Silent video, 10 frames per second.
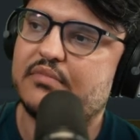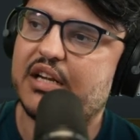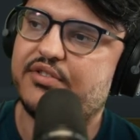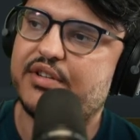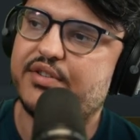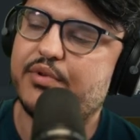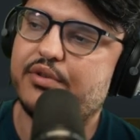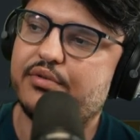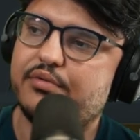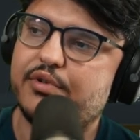As you can see, we
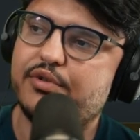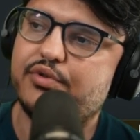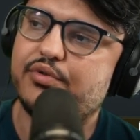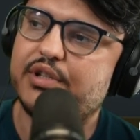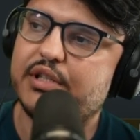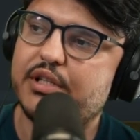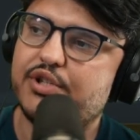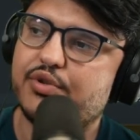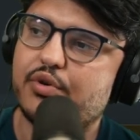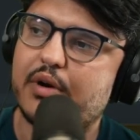don't do
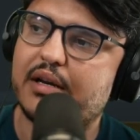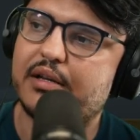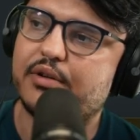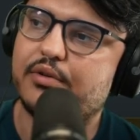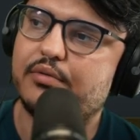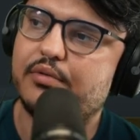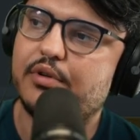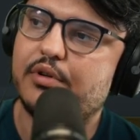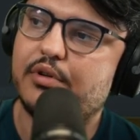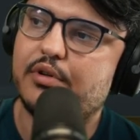indentation correctly though
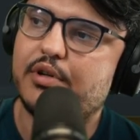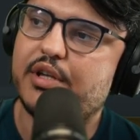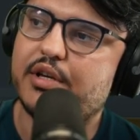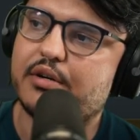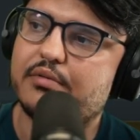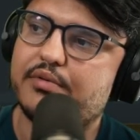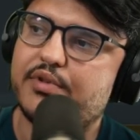here.